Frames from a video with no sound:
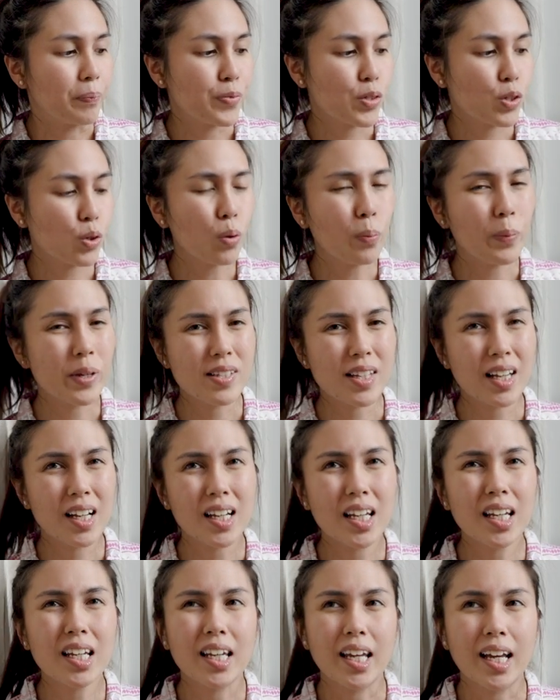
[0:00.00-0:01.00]
So
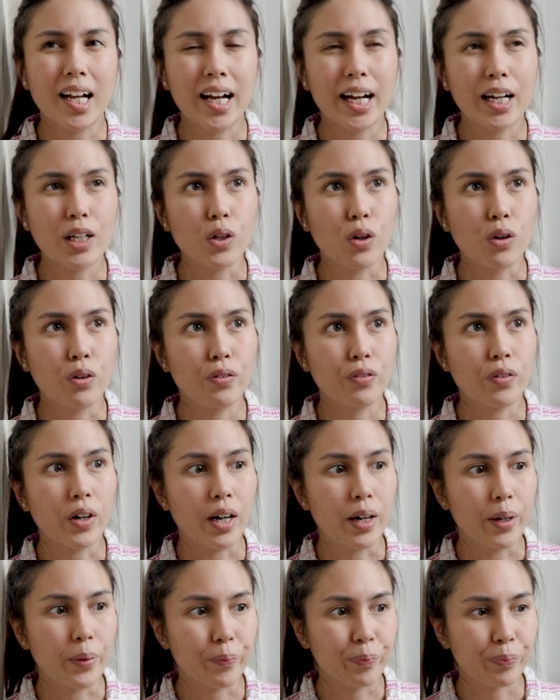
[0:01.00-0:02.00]
basically, they kind of
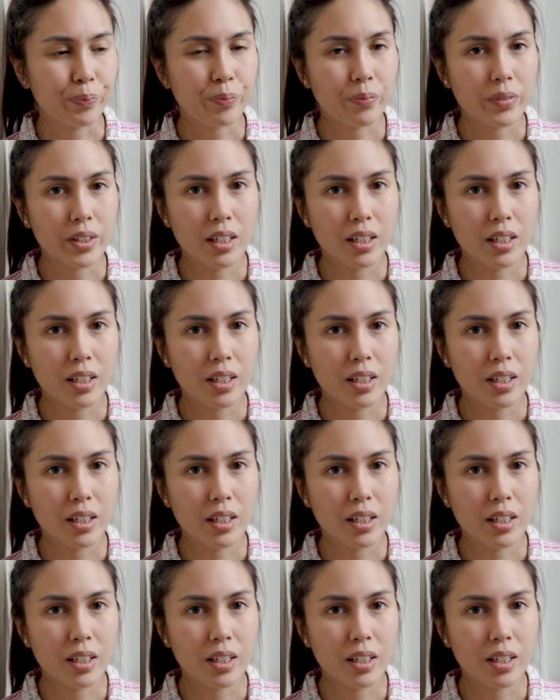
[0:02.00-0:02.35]
um,